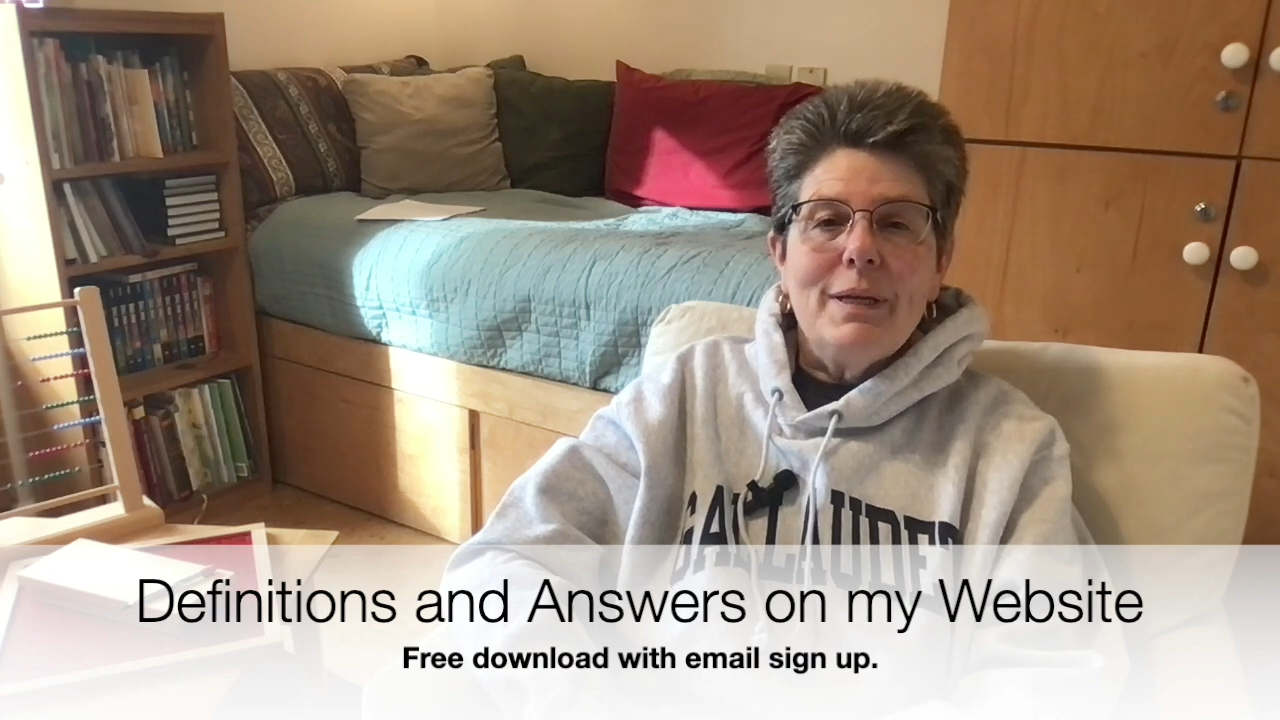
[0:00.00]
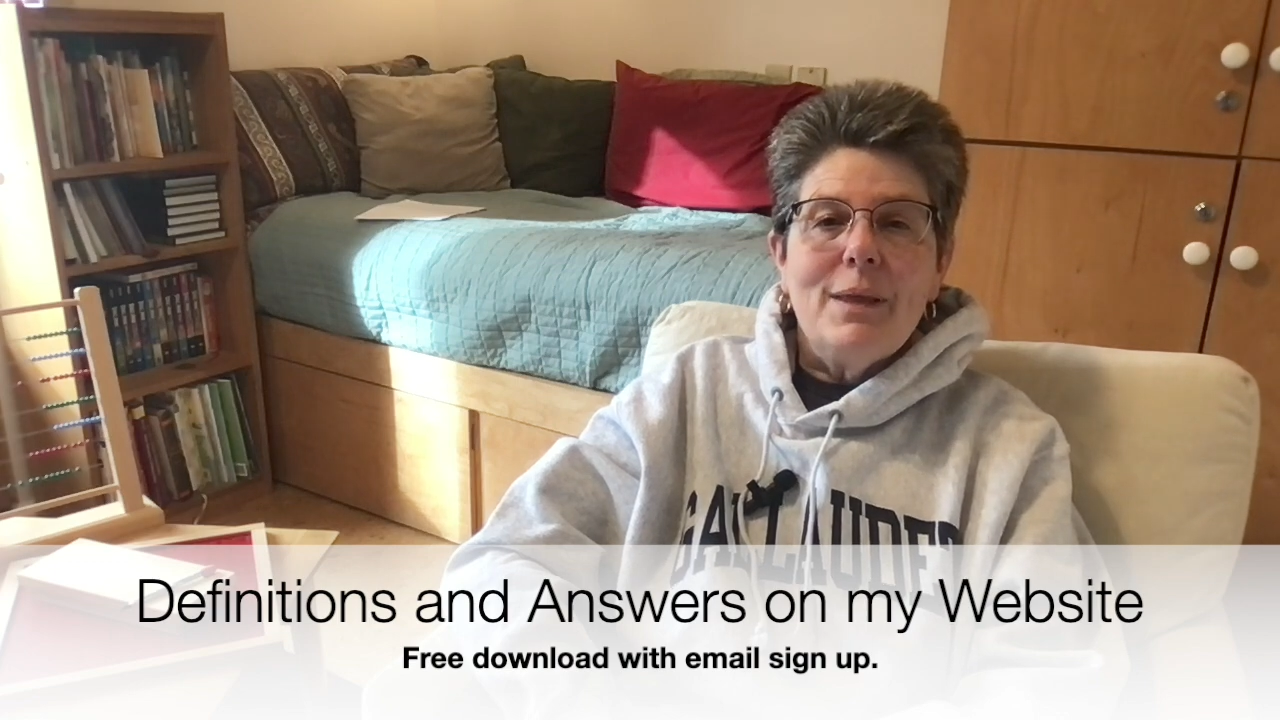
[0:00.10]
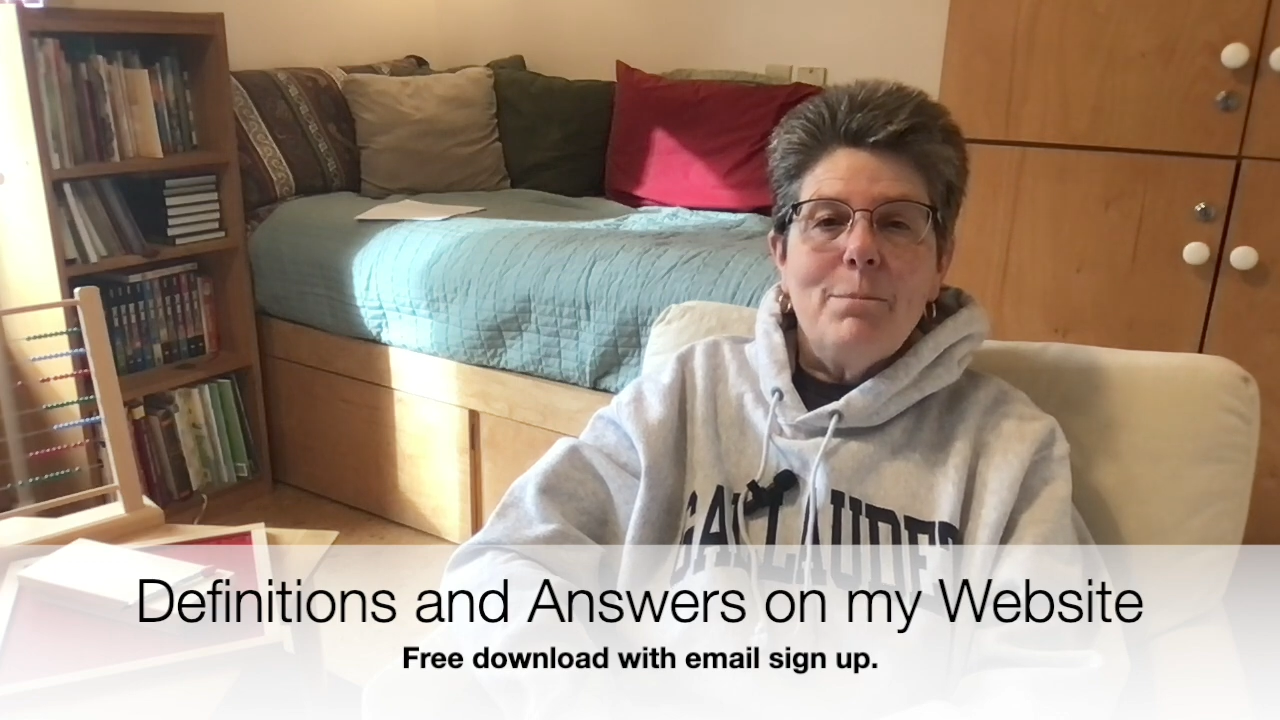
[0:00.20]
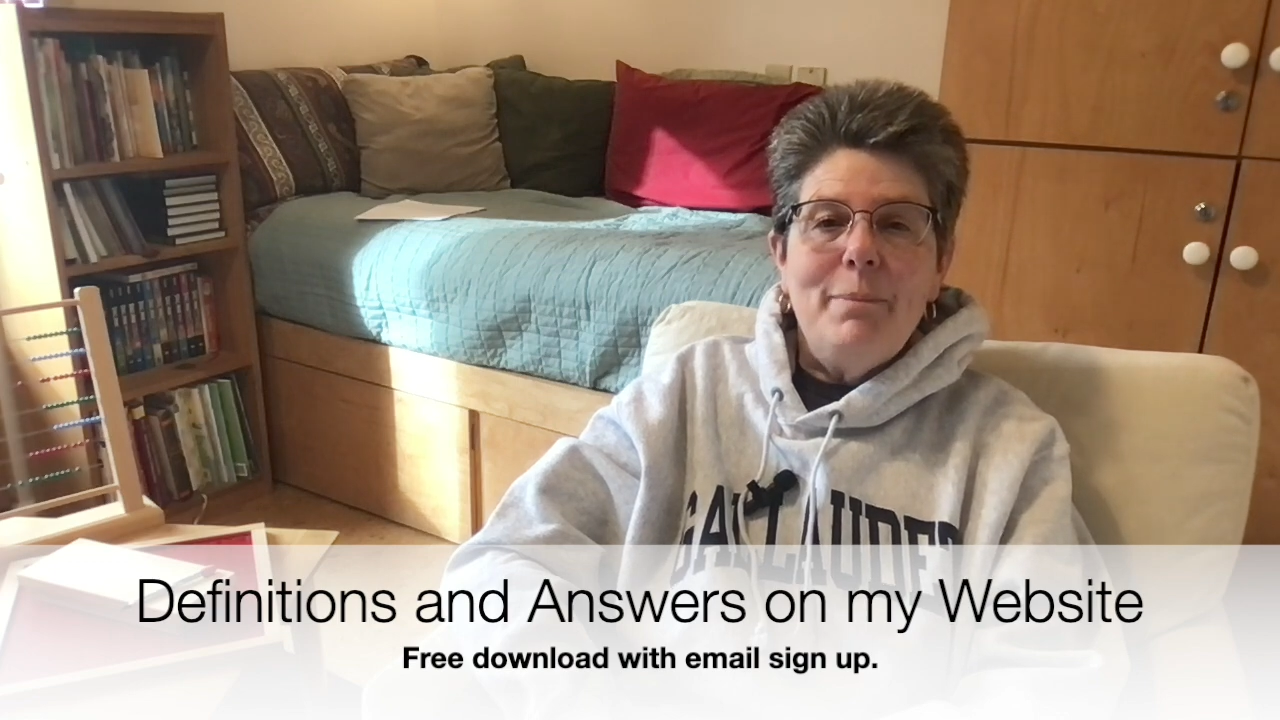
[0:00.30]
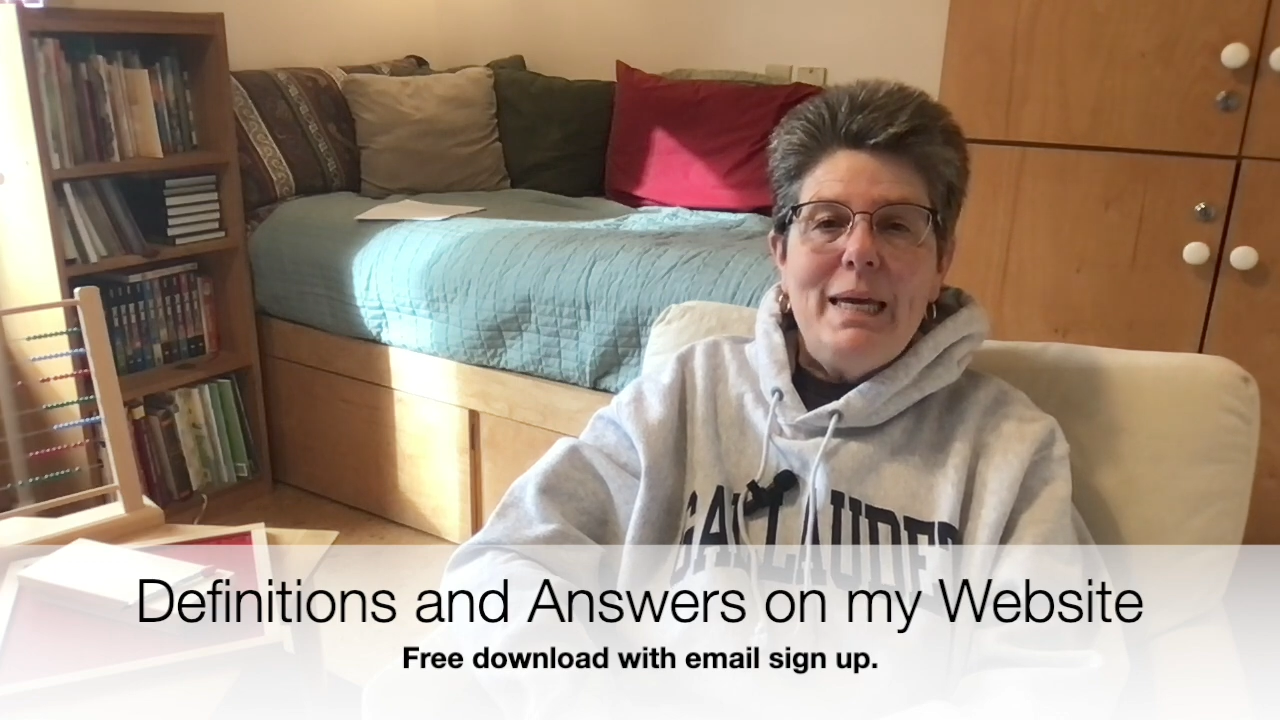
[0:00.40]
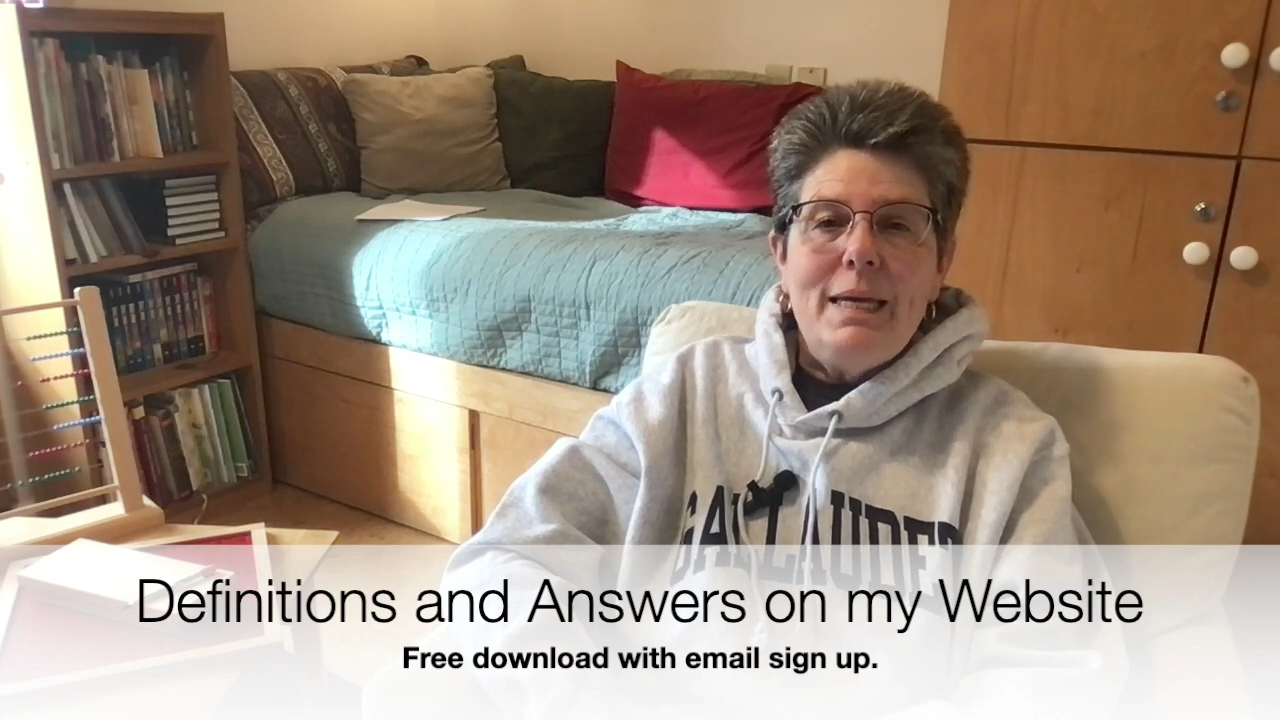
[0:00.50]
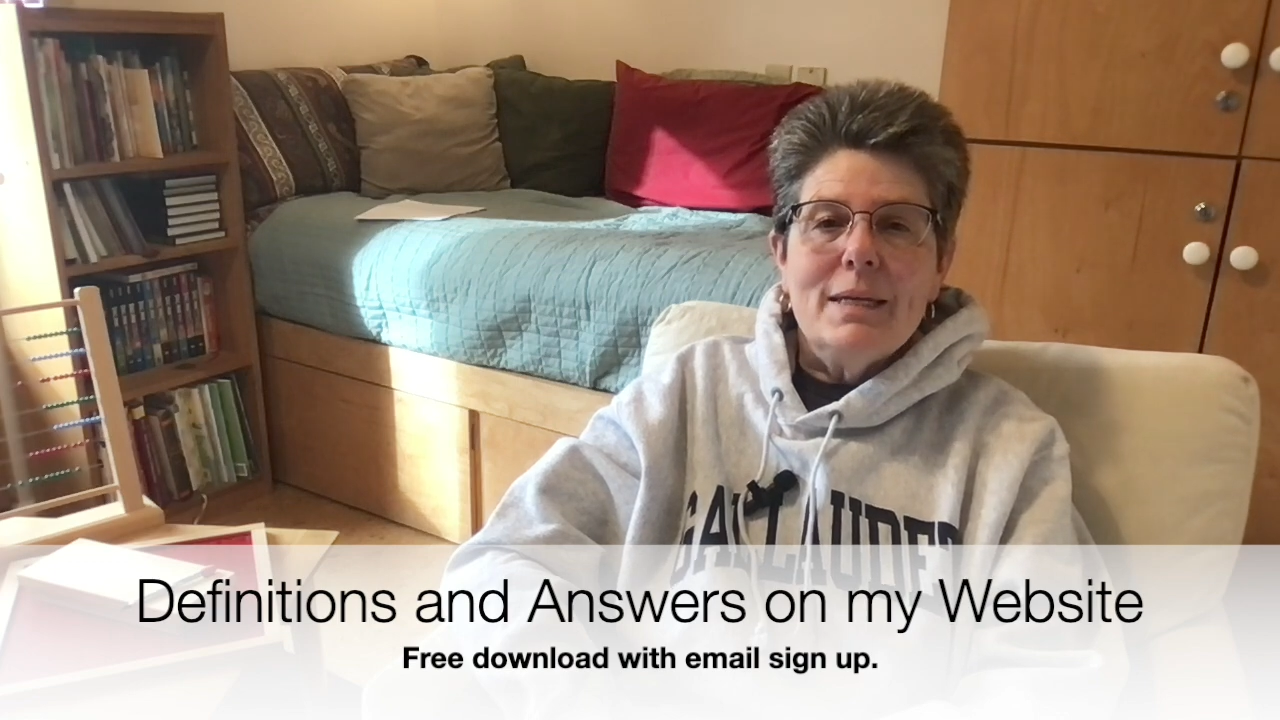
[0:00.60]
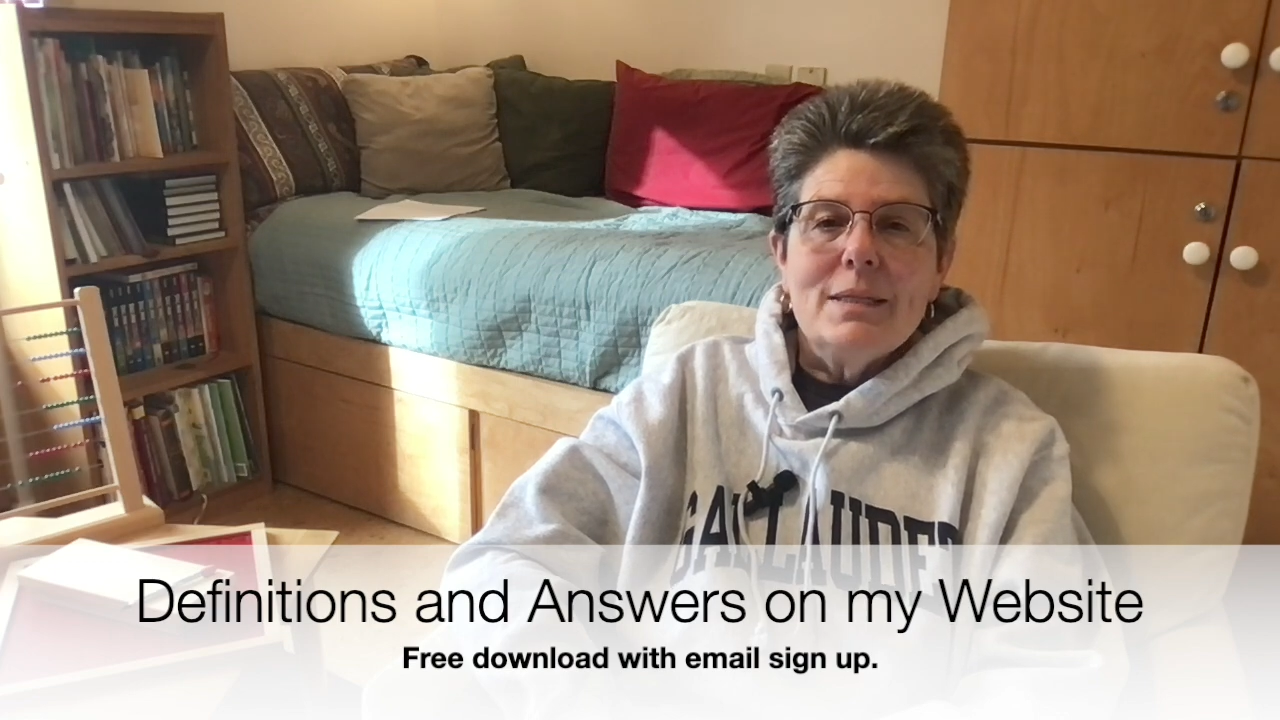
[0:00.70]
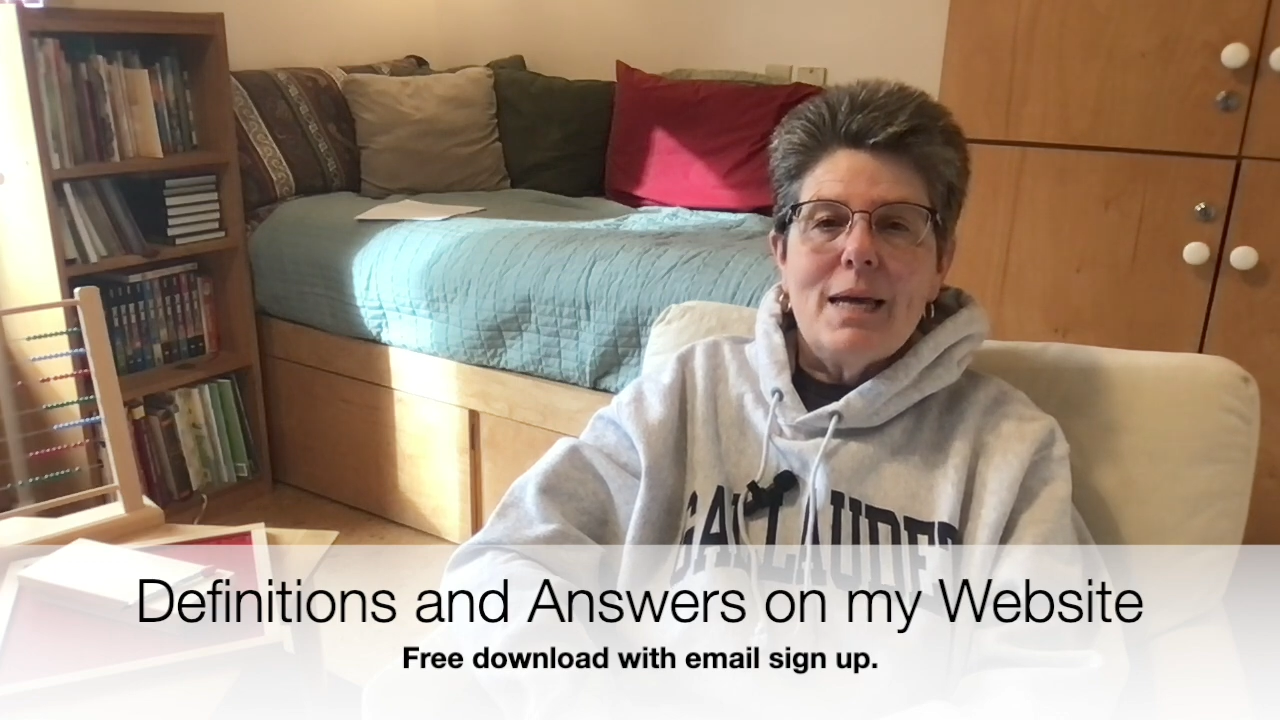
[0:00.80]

the meatiest